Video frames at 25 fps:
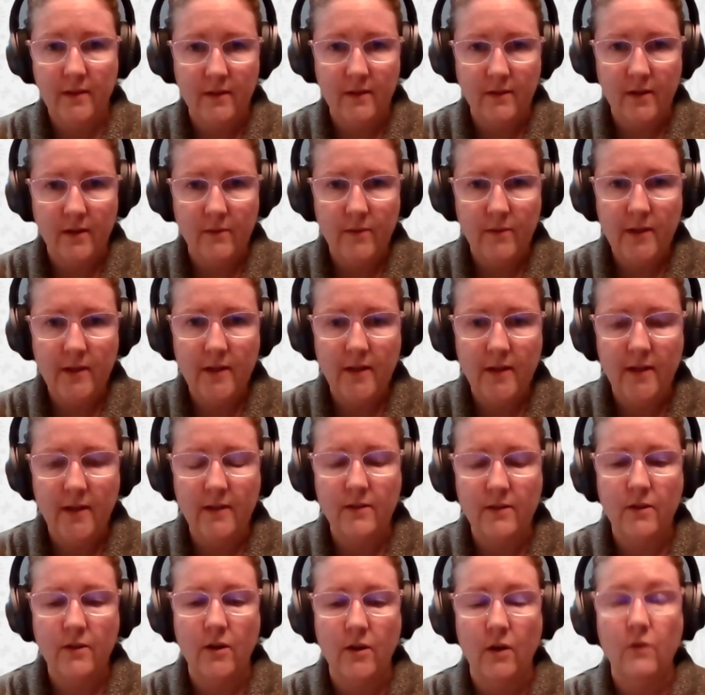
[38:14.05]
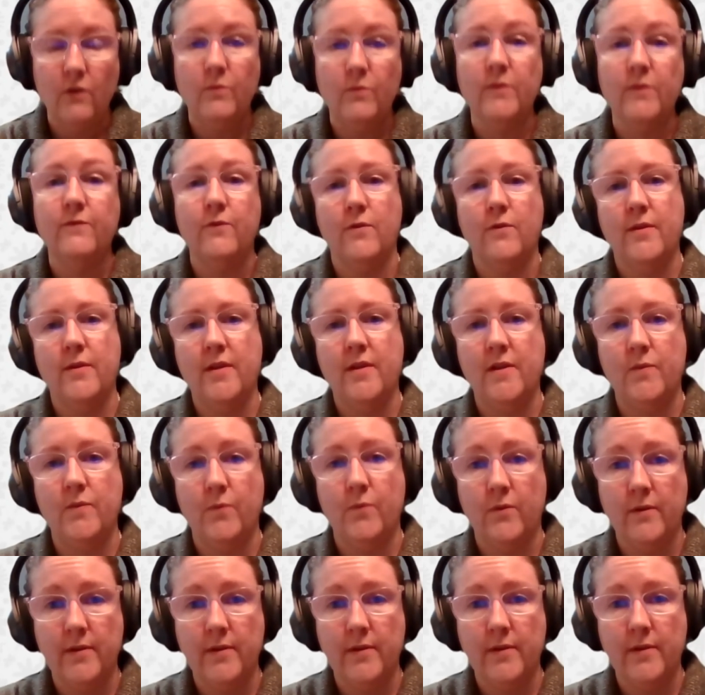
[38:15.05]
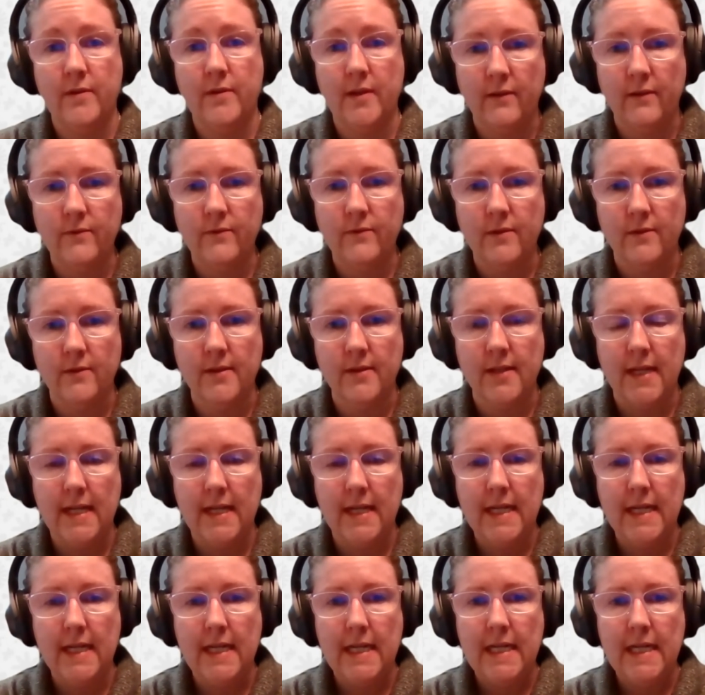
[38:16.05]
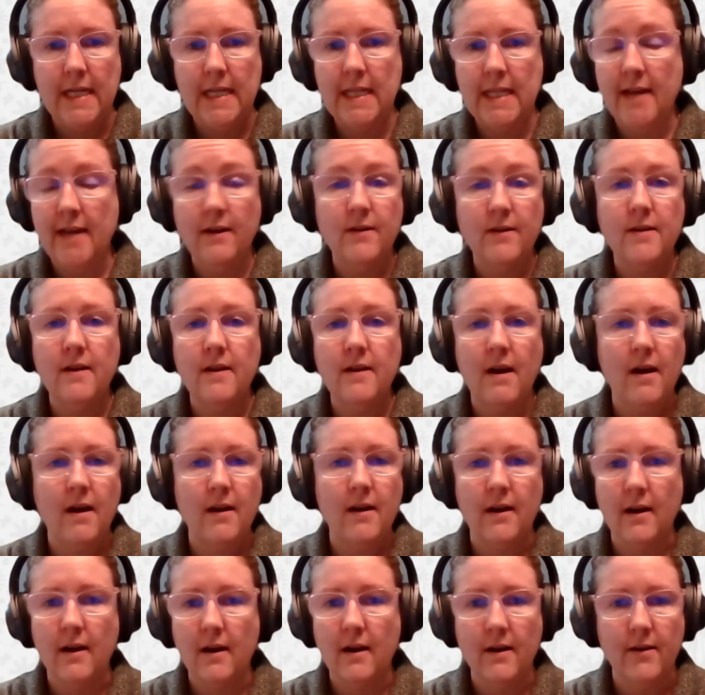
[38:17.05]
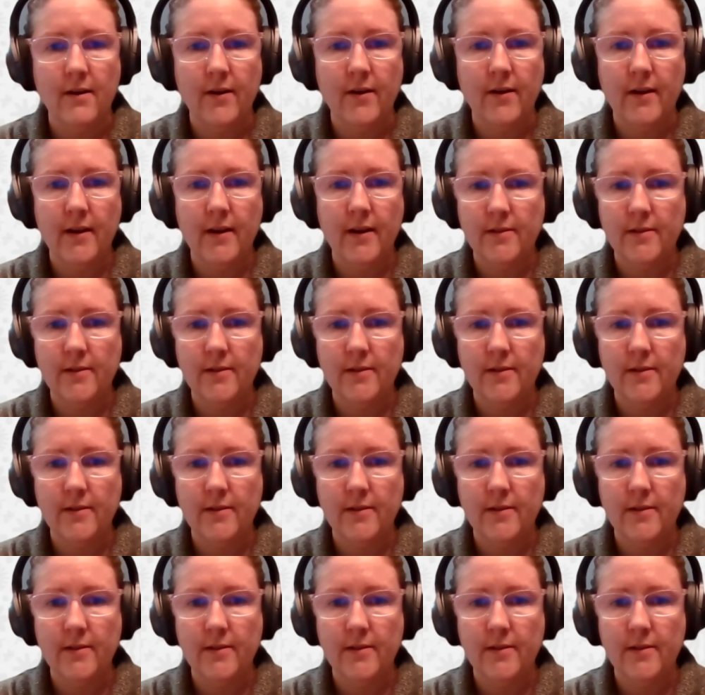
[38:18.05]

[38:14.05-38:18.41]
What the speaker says: their communities go before these boards and councils, they are not heard.